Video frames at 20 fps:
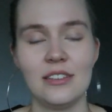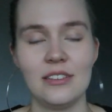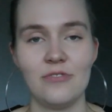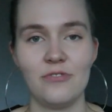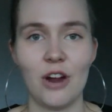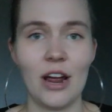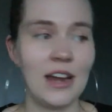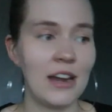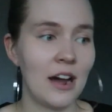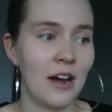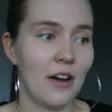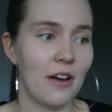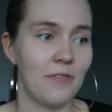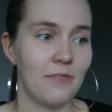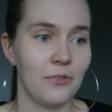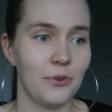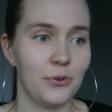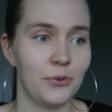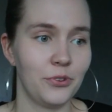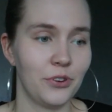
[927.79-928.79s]
Right now I
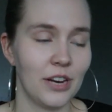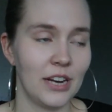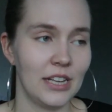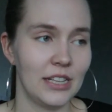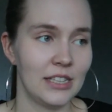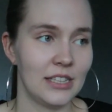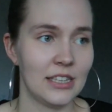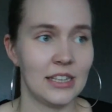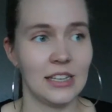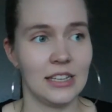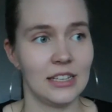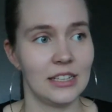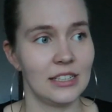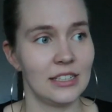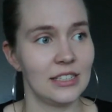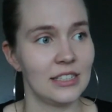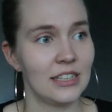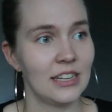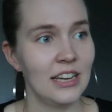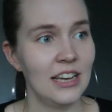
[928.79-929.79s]
feel great,
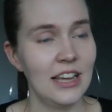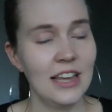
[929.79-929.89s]
and